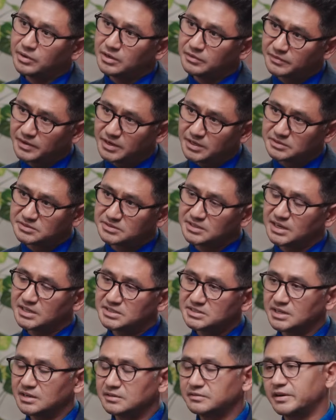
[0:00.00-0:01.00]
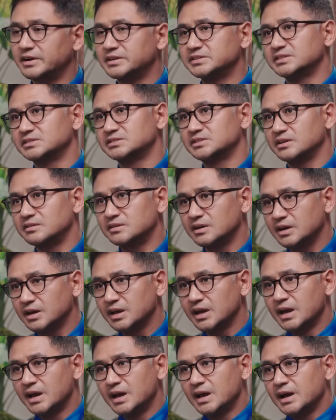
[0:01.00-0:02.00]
equity funds, real estate funds, etc.